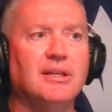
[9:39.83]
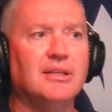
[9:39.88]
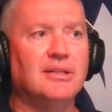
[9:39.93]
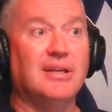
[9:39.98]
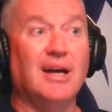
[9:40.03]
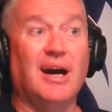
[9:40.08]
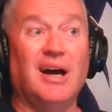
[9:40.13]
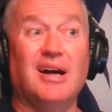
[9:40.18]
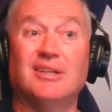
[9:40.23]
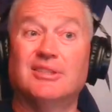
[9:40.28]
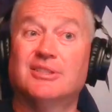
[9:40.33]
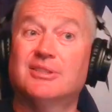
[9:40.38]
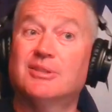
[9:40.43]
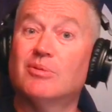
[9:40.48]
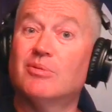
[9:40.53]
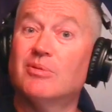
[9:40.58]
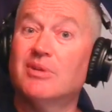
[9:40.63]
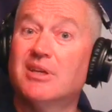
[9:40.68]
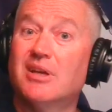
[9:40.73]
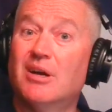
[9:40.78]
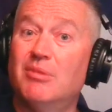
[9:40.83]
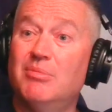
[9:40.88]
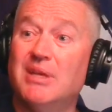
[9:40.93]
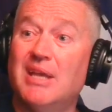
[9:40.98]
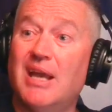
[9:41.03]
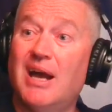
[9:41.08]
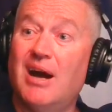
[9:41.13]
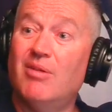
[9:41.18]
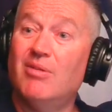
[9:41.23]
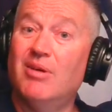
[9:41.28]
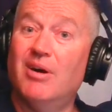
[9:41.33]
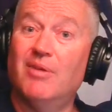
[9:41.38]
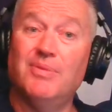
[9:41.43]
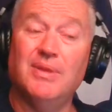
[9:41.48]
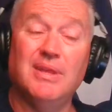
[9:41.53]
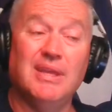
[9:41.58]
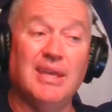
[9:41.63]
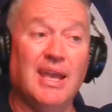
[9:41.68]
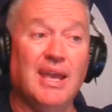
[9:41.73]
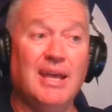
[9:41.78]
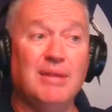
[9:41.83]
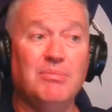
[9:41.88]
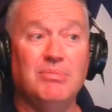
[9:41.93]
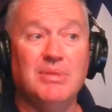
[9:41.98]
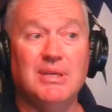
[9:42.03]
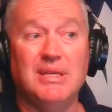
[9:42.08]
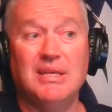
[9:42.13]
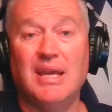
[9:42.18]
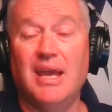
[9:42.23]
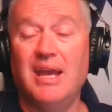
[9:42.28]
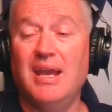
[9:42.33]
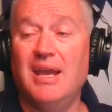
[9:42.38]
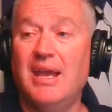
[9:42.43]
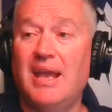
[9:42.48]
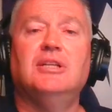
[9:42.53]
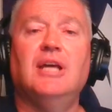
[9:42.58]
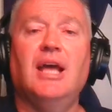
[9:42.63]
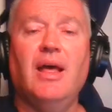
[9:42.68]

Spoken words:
Got a story coming out of the NBA.